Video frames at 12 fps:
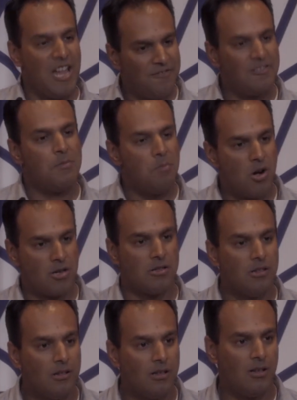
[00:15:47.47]
every
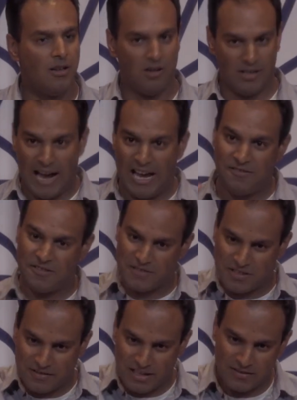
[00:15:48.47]
pothole on
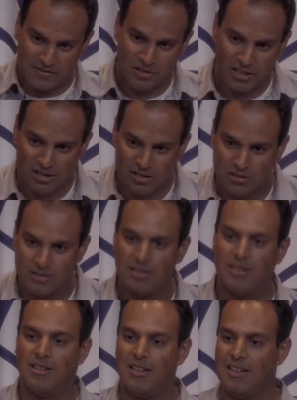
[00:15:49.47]
I-55 going north.